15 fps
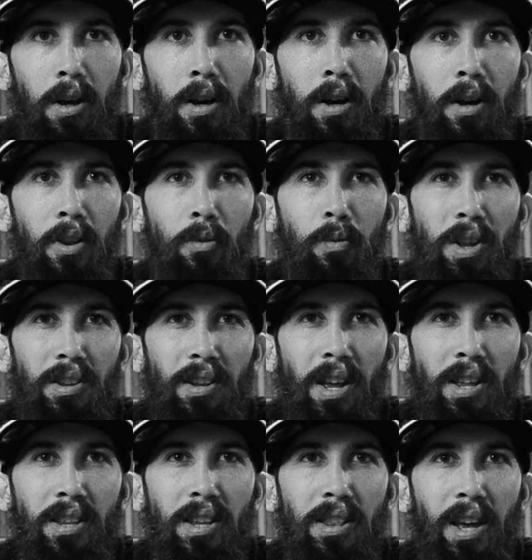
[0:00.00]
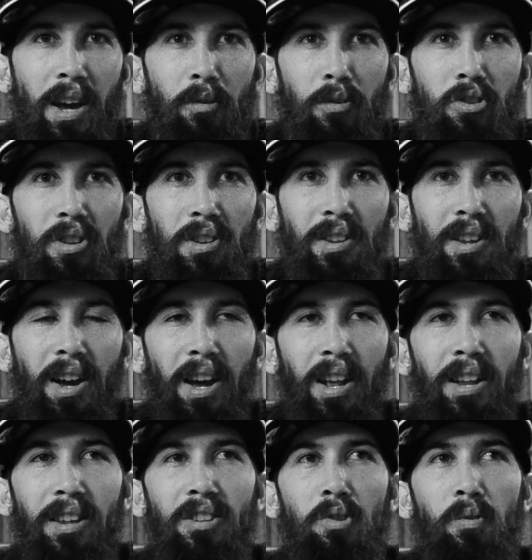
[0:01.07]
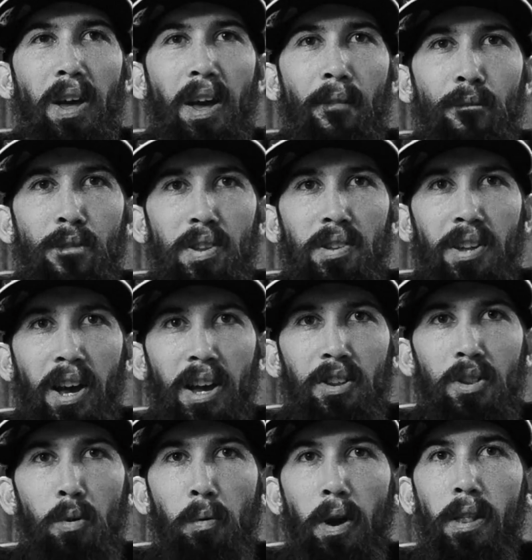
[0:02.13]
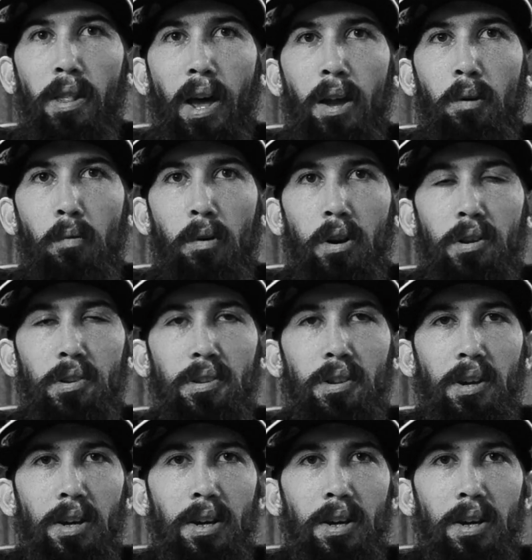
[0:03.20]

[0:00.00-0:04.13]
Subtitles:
The reason I did that was just kind of to emphasize the way light works.